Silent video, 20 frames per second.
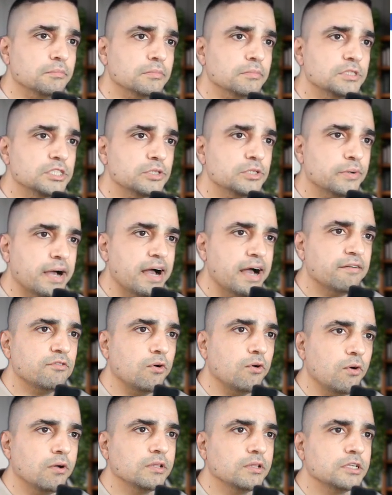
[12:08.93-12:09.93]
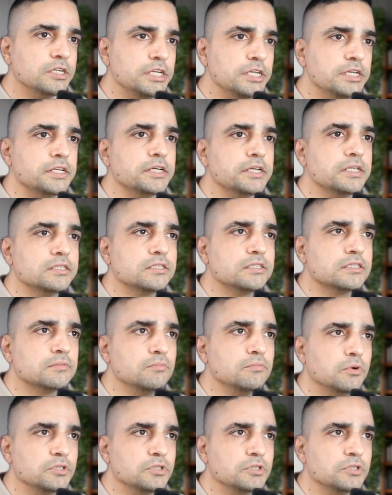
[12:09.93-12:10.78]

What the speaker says: you have all the details,